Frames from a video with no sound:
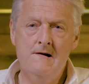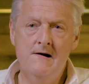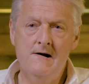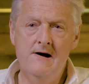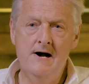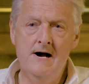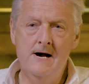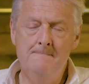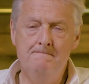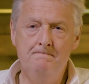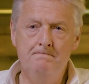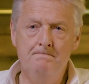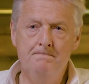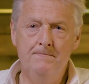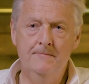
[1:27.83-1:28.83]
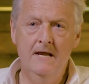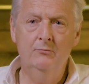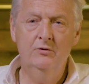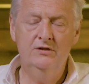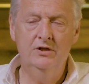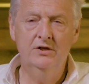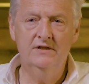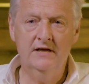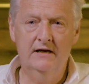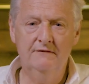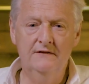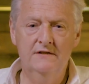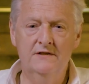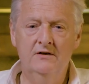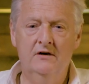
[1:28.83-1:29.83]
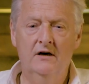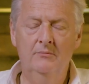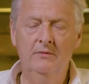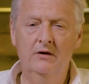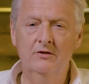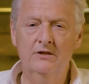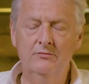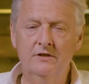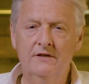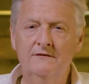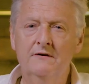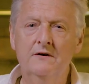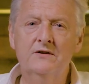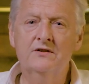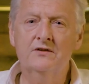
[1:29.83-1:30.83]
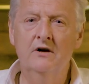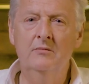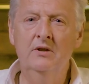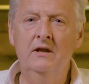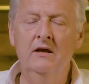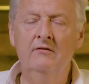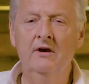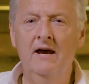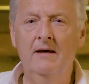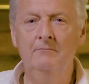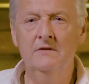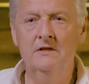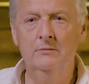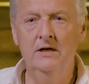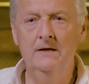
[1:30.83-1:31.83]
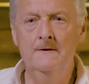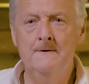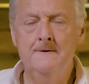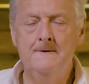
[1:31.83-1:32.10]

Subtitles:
That was the toughest time because it was the first time that it ever happened to me.